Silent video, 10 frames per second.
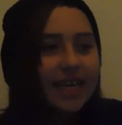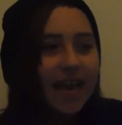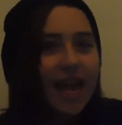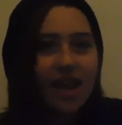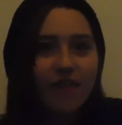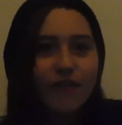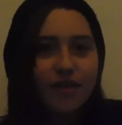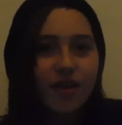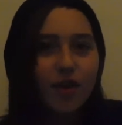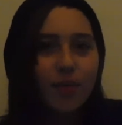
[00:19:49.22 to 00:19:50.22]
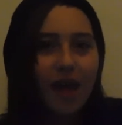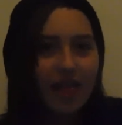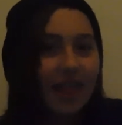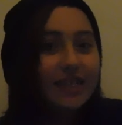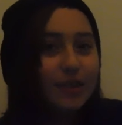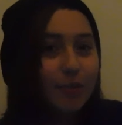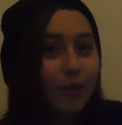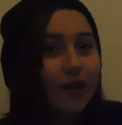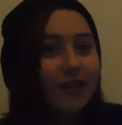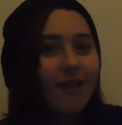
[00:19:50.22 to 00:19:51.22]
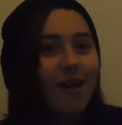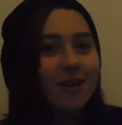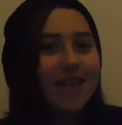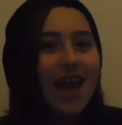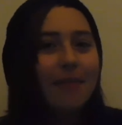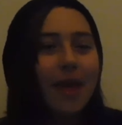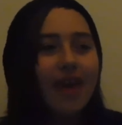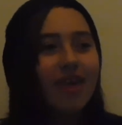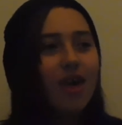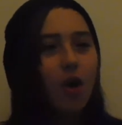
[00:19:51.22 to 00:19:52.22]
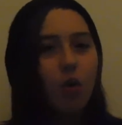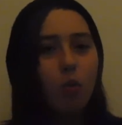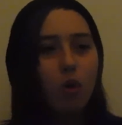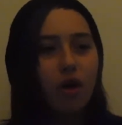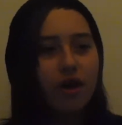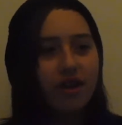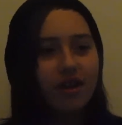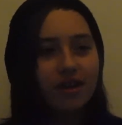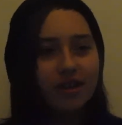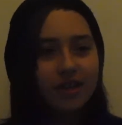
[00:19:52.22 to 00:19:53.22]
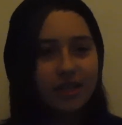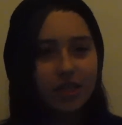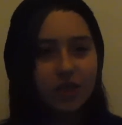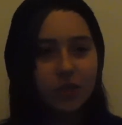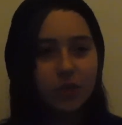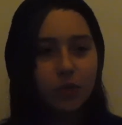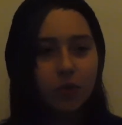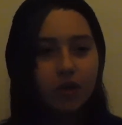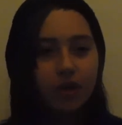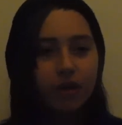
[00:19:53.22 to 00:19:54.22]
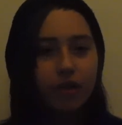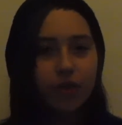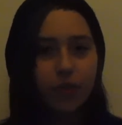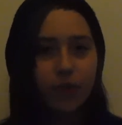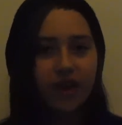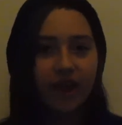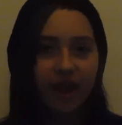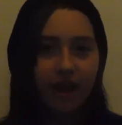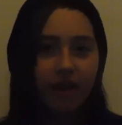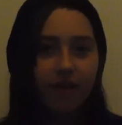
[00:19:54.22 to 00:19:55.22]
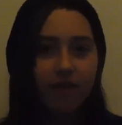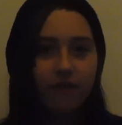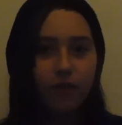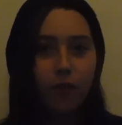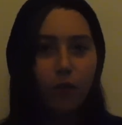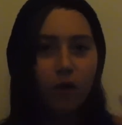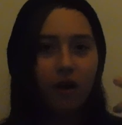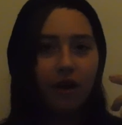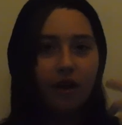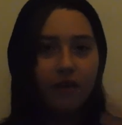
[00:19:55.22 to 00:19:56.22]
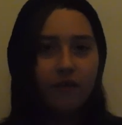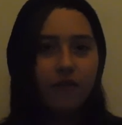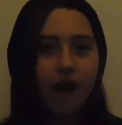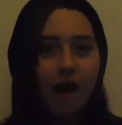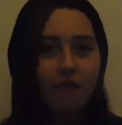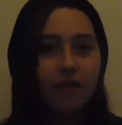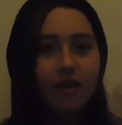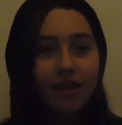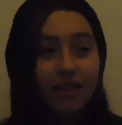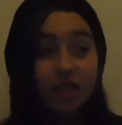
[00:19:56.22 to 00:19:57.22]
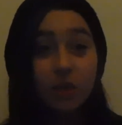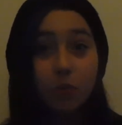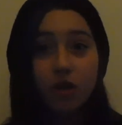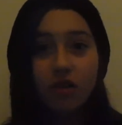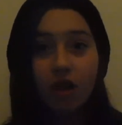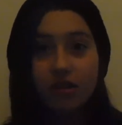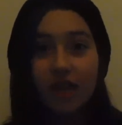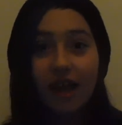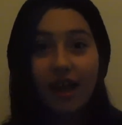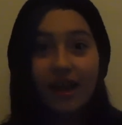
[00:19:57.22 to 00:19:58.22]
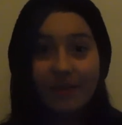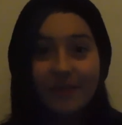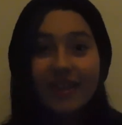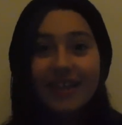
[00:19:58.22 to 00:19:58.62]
And if you think about it, that's a pretty long time, like, 1, 2, 3, 4, 5. That's a pretty long time.